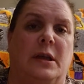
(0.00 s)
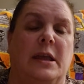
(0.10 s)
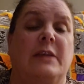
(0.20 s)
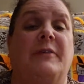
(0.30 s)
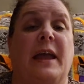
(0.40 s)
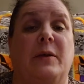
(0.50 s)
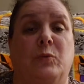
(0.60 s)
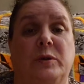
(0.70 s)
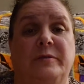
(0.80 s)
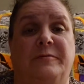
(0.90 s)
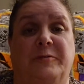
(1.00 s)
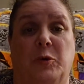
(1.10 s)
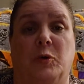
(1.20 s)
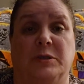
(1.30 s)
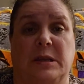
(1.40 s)
if I had wooden
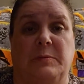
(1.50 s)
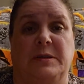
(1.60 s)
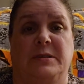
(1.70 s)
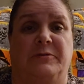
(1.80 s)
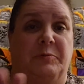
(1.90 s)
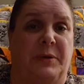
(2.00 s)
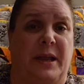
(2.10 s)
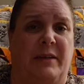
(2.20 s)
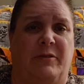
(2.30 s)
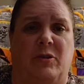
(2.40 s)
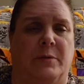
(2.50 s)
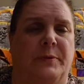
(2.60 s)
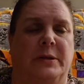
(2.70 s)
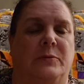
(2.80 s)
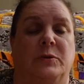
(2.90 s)
floors, that'd be different, but I have
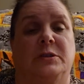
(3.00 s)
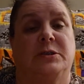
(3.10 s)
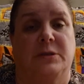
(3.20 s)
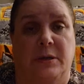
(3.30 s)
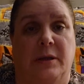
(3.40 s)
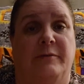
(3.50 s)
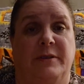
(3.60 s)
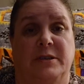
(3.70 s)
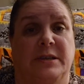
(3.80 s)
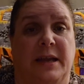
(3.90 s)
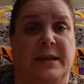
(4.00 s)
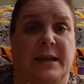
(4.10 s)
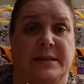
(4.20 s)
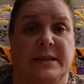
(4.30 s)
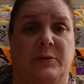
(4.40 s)
carpet, which eventually I'd
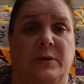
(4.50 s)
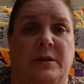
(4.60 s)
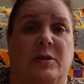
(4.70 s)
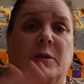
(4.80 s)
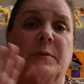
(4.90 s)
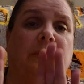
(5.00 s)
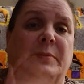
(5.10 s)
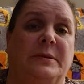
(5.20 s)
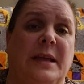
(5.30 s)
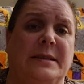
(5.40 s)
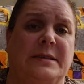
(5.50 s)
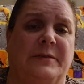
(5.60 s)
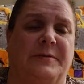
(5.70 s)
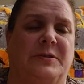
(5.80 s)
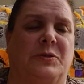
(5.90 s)
like to get rid of the carpet. That's a
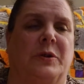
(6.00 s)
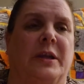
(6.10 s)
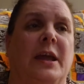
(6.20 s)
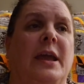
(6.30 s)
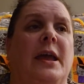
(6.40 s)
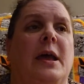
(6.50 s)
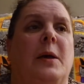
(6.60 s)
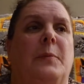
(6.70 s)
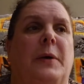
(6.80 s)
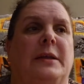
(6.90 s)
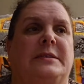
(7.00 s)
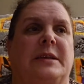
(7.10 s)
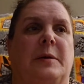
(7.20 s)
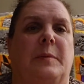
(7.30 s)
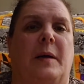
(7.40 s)
different story. But
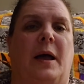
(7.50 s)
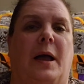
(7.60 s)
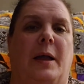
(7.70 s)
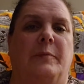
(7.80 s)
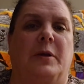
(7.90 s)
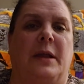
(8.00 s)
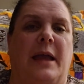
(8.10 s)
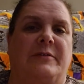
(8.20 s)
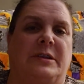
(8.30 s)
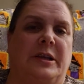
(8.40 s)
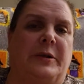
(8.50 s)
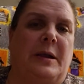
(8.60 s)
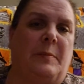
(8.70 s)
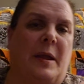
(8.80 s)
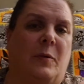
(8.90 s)
I'm going to have to clear
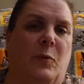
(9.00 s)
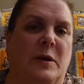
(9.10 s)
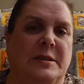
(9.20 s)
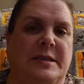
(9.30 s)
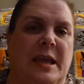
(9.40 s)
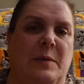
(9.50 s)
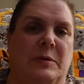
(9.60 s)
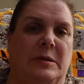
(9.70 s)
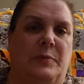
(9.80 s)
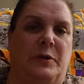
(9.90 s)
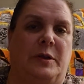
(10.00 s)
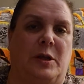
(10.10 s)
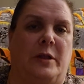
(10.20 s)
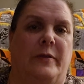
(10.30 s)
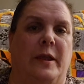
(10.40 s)
out my one table and put it
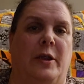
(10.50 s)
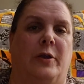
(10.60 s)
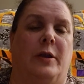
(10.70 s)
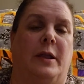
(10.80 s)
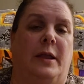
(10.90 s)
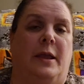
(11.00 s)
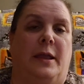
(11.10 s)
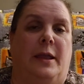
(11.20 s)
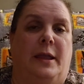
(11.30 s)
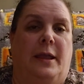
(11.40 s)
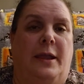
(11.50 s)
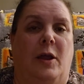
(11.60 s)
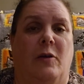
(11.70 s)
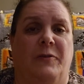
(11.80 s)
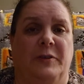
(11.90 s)
on there. And
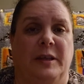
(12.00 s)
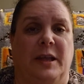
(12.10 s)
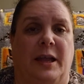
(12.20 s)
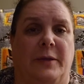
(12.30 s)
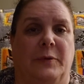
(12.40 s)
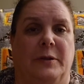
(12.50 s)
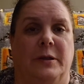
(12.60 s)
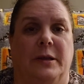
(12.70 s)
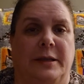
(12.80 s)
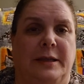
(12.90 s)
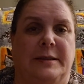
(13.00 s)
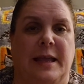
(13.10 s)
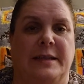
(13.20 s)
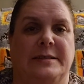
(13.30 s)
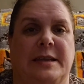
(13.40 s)
hopefully I will get
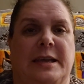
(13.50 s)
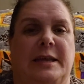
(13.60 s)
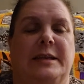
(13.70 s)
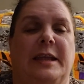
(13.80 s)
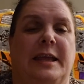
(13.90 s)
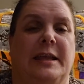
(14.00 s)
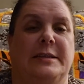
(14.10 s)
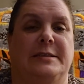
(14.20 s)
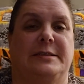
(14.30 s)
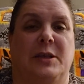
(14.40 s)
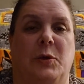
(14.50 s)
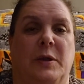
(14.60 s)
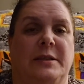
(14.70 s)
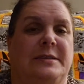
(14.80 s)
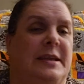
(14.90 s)
that done and sew
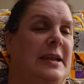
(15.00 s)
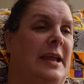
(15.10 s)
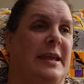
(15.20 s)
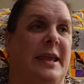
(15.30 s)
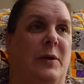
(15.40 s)
it, and I can't